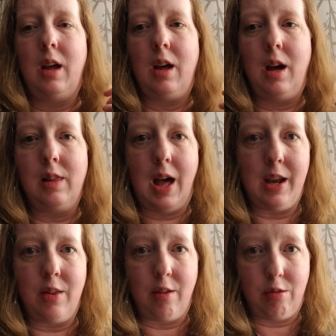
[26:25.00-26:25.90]
a
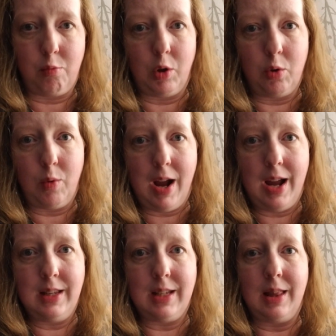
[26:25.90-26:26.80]
lot of the thrill
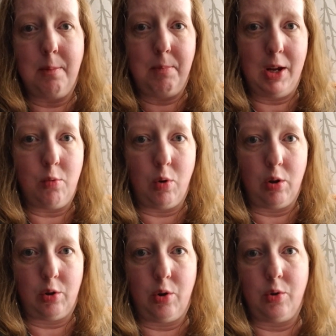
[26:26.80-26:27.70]
rides and the big
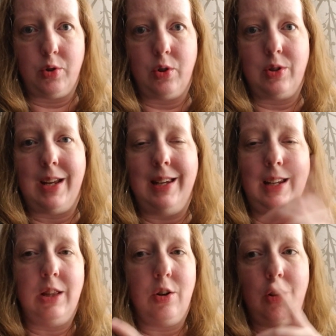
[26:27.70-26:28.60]
roller coasters, and
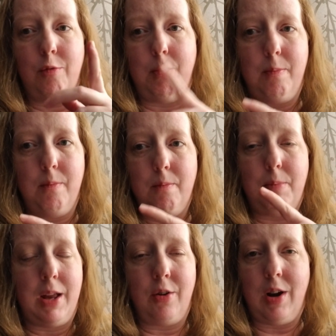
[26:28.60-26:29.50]
neither of
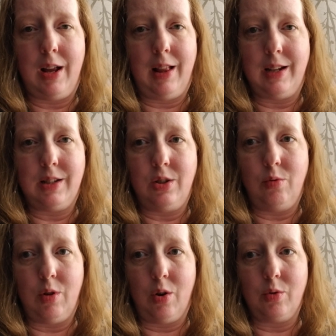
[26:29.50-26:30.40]
Ben or I like to
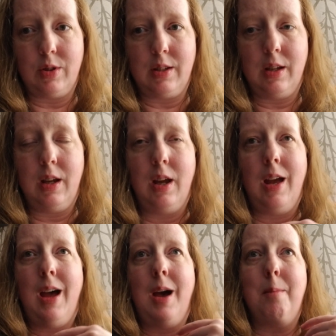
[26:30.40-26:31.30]
do those.
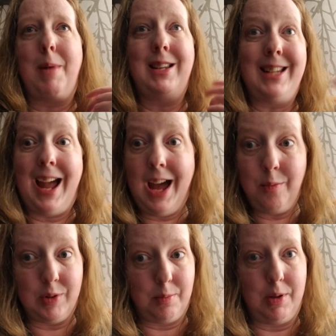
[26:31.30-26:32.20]
My dad
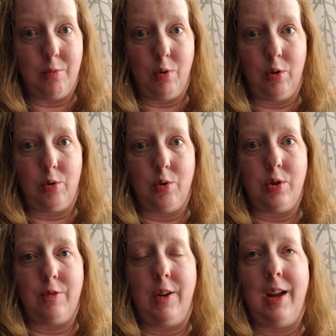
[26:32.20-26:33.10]
was a big roller
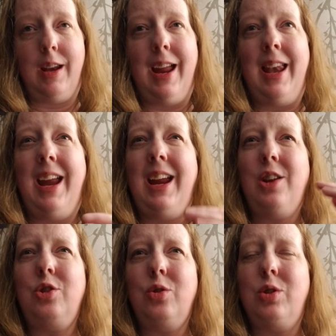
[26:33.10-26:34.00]
coaster fan, and
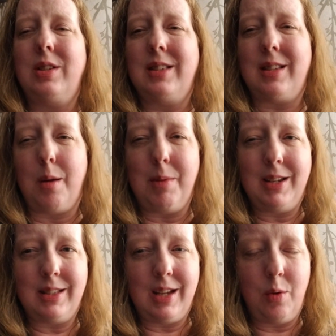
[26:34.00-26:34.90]
Andrew to some
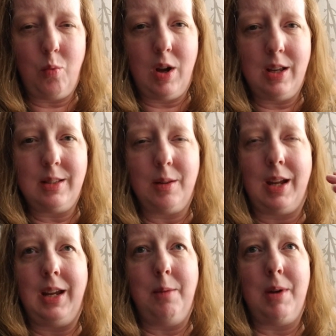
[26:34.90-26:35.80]
extent was.
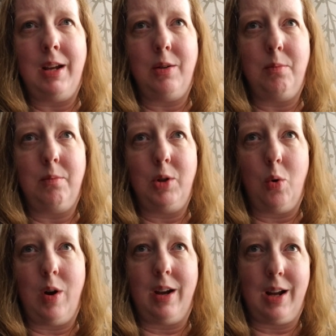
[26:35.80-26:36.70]
Like, he might
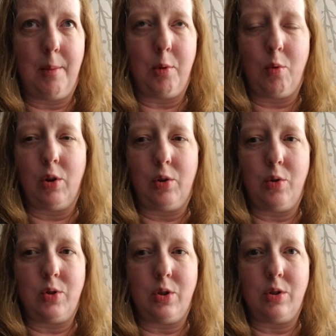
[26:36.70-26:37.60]
go on a couple roller
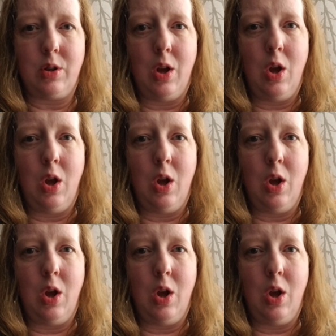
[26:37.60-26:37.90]
coasters